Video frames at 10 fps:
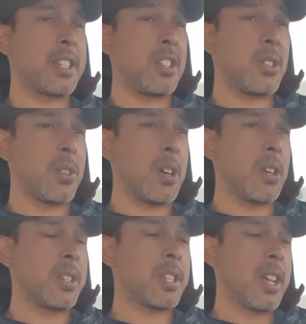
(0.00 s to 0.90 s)

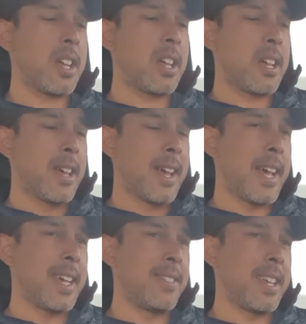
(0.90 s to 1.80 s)
euros,
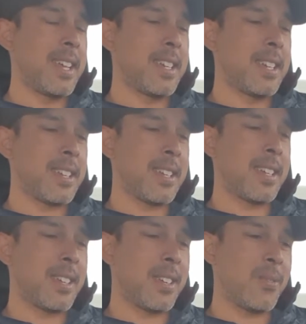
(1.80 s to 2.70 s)
and then
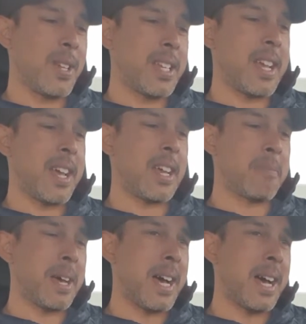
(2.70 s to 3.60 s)
we get
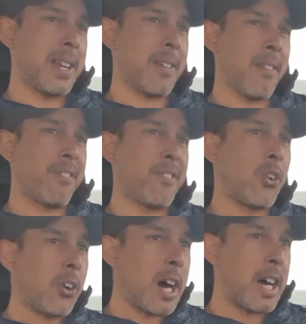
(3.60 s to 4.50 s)
about
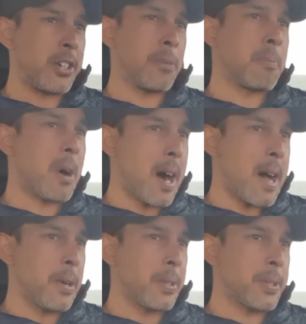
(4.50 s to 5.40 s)
400
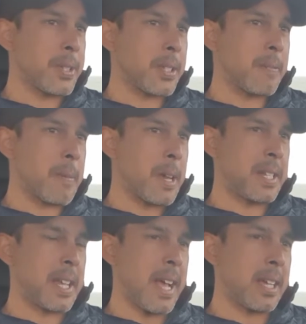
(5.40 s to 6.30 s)
miles a
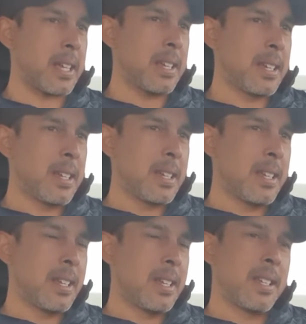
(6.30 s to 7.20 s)
tank.
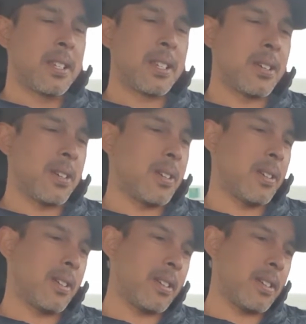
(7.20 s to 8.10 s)

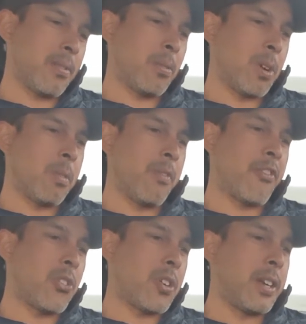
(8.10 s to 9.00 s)
So what would
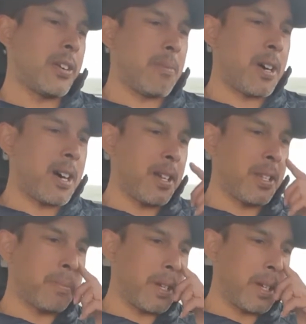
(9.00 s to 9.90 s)
400
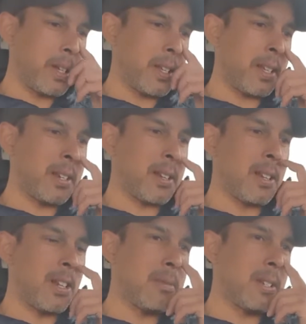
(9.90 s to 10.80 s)
miles be in
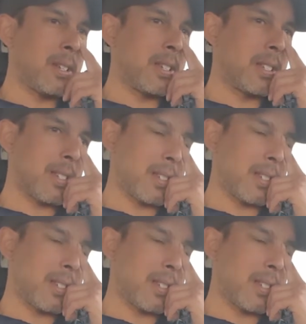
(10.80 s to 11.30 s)
kilometers?